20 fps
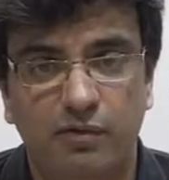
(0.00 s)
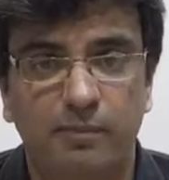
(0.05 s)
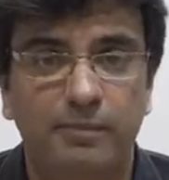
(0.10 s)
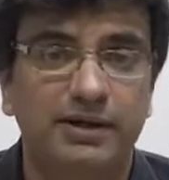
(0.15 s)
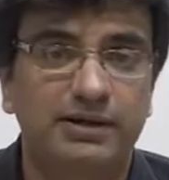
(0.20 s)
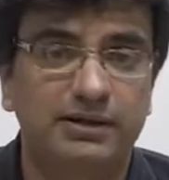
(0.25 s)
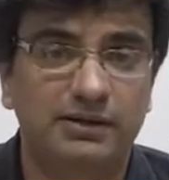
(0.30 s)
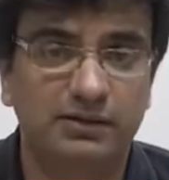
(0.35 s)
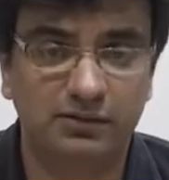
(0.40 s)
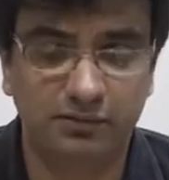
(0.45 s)
for
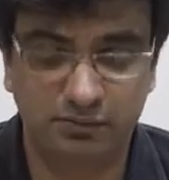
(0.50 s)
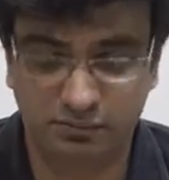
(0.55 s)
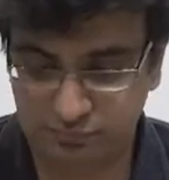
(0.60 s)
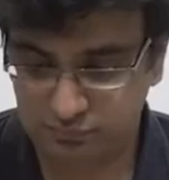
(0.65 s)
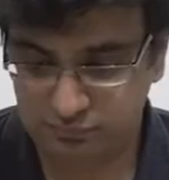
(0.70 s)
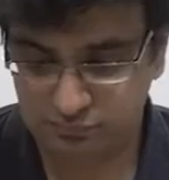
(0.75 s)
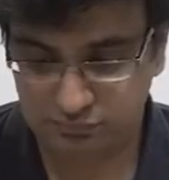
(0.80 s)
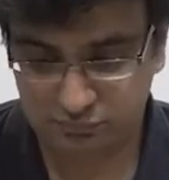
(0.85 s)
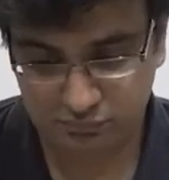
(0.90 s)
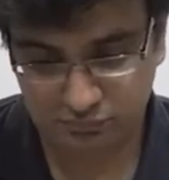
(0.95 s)
better
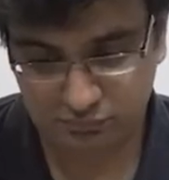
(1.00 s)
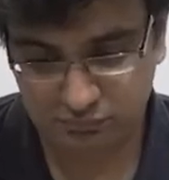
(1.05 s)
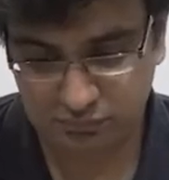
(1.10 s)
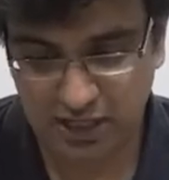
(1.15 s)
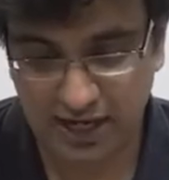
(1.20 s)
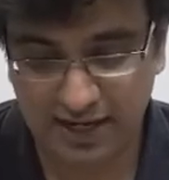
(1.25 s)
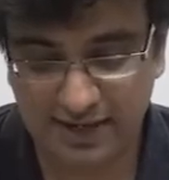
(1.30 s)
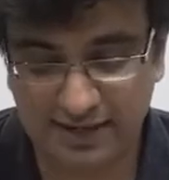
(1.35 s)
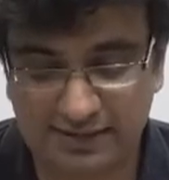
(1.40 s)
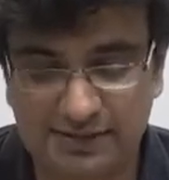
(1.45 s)

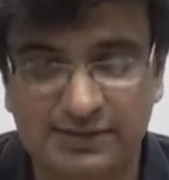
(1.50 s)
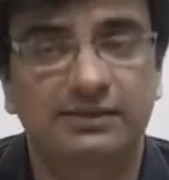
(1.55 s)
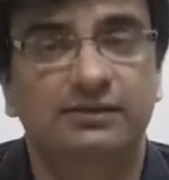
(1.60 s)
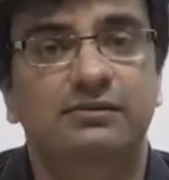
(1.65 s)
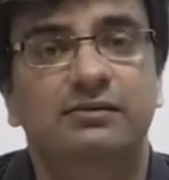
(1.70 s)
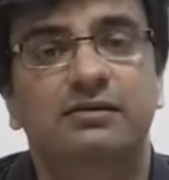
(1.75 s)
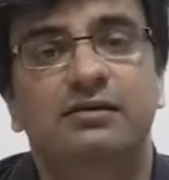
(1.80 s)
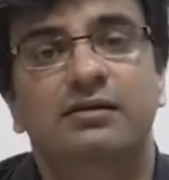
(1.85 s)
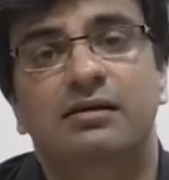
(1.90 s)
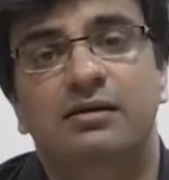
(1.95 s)

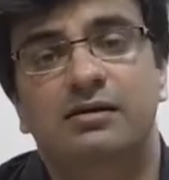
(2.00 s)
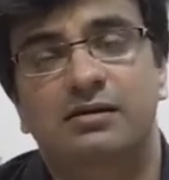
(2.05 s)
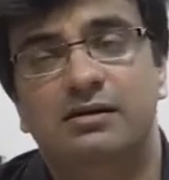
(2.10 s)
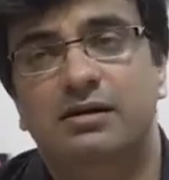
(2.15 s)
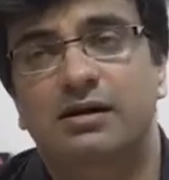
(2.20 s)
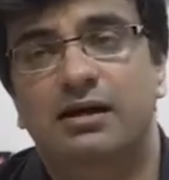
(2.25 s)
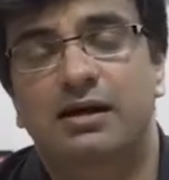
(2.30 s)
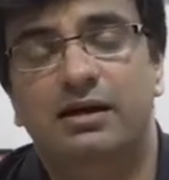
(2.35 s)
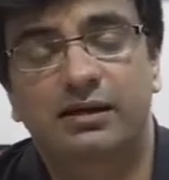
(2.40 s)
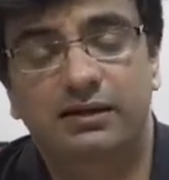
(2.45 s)
targeting,
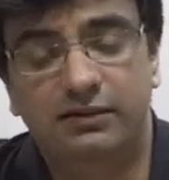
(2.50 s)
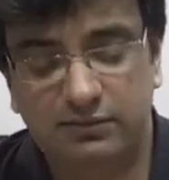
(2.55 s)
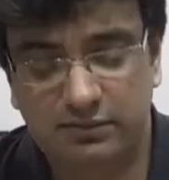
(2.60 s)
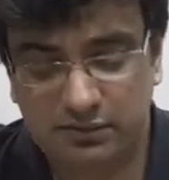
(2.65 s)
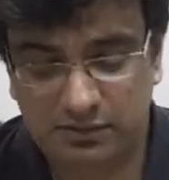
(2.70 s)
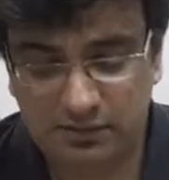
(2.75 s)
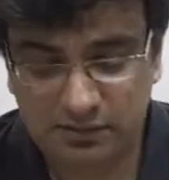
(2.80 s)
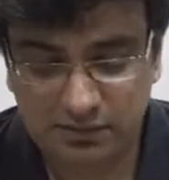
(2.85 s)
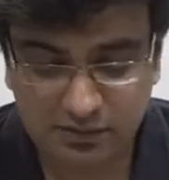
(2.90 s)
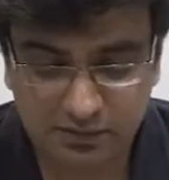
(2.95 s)

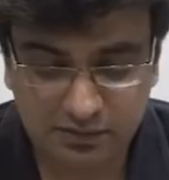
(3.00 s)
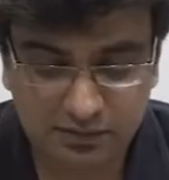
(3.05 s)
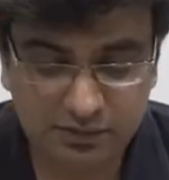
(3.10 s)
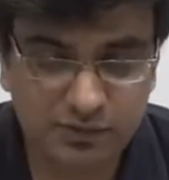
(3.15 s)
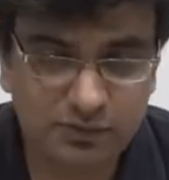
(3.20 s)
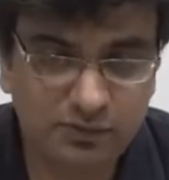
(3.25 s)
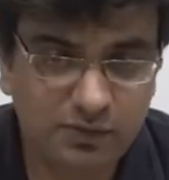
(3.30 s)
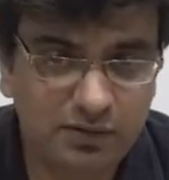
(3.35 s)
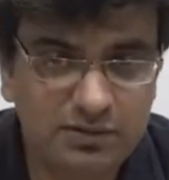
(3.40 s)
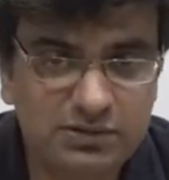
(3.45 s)
and
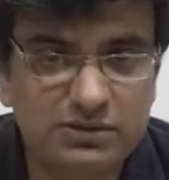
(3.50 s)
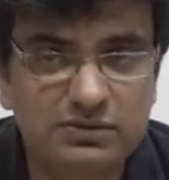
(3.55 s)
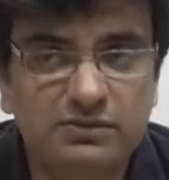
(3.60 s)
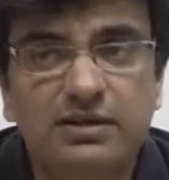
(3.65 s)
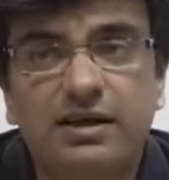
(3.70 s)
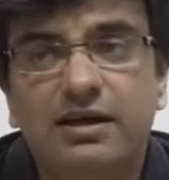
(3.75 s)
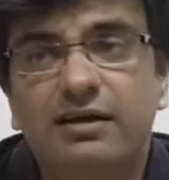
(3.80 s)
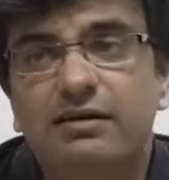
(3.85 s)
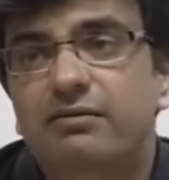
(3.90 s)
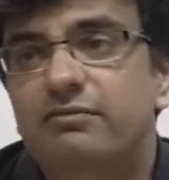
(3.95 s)
you also
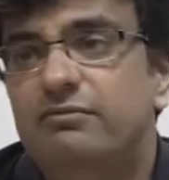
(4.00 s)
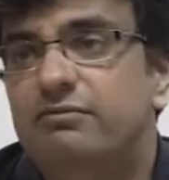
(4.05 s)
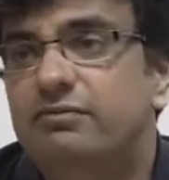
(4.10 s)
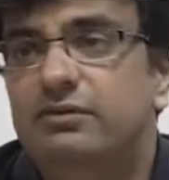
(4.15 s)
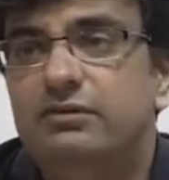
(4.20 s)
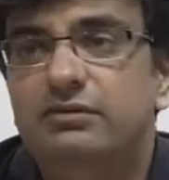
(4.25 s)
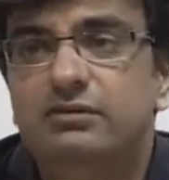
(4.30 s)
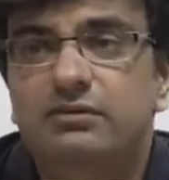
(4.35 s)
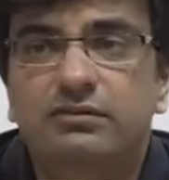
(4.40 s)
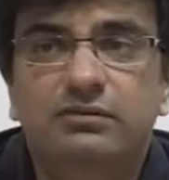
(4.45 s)
have
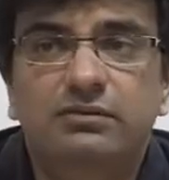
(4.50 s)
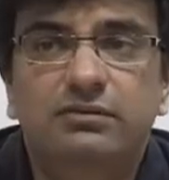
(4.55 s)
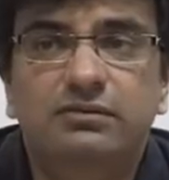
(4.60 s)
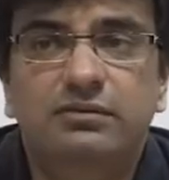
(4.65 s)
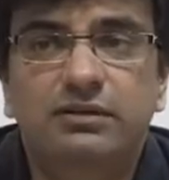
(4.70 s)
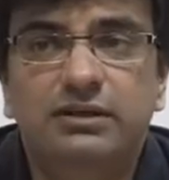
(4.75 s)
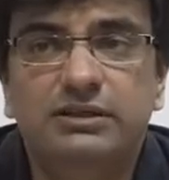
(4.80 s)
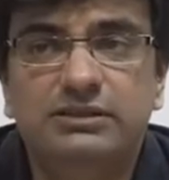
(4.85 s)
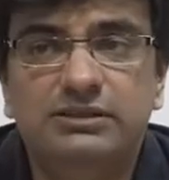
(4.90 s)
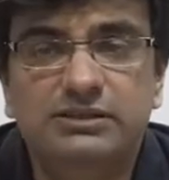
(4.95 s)

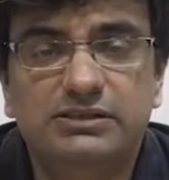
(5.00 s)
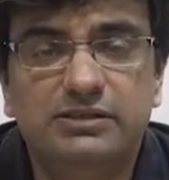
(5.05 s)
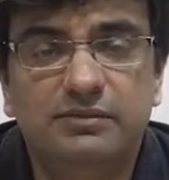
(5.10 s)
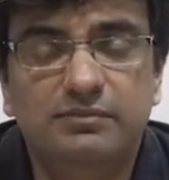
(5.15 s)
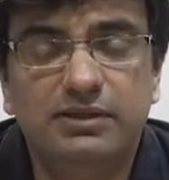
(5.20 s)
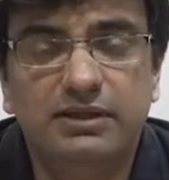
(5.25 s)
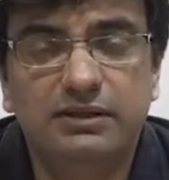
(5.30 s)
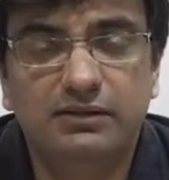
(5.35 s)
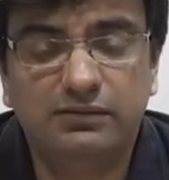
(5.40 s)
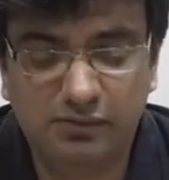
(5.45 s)
let's say
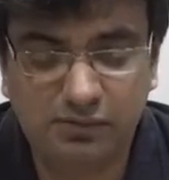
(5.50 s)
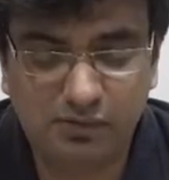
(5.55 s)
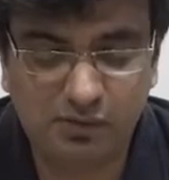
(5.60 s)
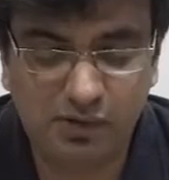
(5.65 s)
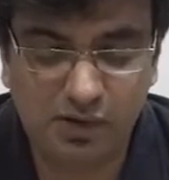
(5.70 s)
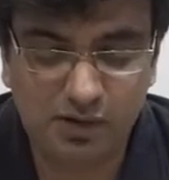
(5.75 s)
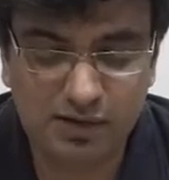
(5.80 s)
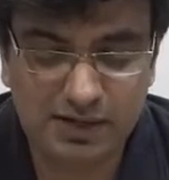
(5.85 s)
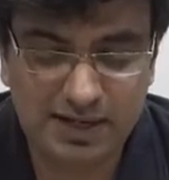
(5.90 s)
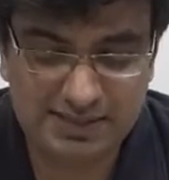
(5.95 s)
something
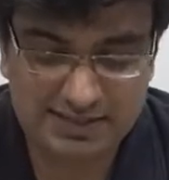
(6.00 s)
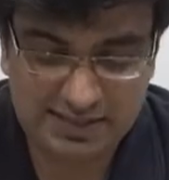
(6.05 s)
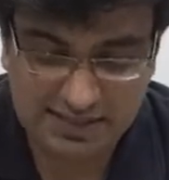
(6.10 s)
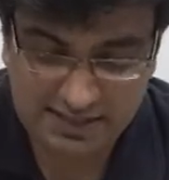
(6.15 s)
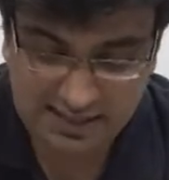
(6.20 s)
called as a